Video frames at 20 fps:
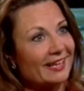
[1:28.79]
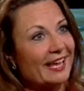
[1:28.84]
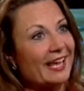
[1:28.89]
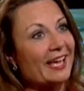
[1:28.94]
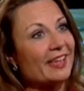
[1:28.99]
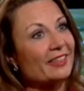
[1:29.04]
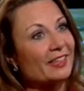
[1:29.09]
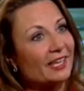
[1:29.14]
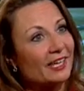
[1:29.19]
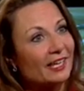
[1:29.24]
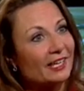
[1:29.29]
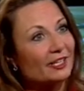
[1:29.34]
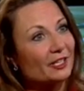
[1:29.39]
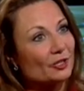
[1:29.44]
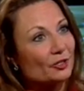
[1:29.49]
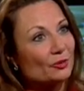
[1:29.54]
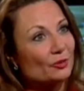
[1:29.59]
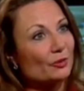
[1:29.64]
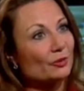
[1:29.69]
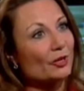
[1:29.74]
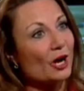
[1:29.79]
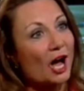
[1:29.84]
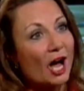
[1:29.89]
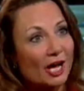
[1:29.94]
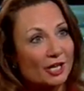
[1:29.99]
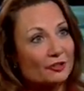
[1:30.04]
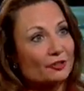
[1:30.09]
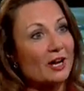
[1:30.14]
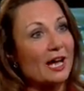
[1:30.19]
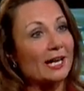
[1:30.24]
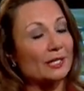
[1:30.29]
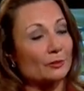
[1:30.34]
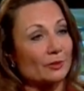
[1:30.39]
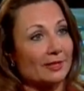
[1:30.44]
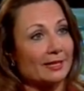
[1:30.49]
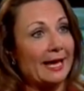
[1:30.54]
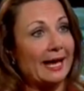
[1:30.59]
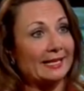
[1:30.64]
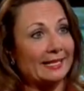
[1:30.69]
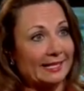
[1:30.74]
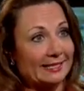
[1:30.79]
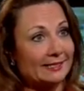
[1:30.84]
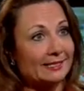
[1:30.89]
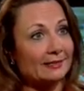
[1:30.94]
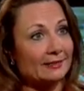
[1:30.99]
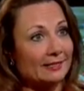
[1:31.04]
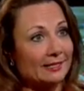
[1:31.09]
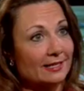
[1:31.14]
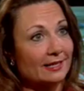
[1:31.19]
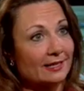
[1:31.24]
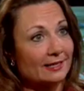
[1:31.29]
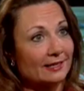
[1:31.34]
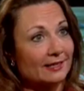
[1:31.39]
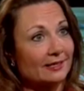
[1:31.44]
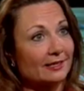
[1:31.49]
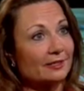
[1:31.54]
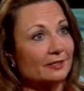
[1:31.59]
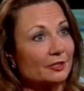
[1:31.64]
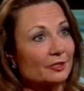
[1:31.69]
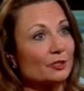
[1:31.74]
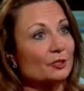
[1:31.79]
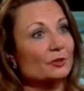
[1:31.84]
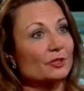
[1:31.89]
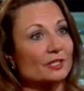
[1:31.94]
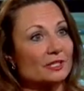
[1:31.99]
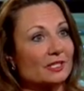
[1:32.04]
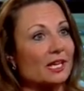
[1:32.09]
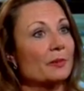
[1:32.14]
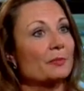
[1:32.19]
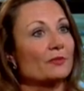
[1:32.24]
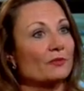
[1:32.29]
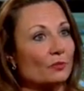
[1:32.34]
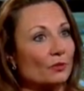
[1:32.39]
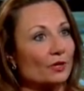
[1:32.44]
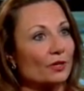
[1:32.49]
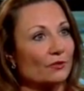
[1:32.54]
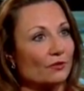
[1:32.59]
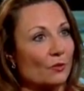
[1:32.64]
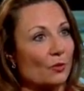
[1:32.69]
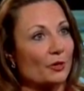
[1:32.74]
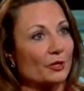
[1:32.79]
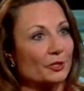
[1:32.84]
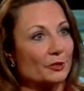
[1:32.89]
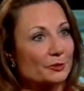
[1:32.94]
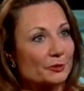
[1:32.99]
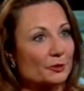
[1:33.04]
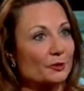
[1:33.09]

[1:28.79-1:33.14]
and then you contract with that entity to do this type of work for you.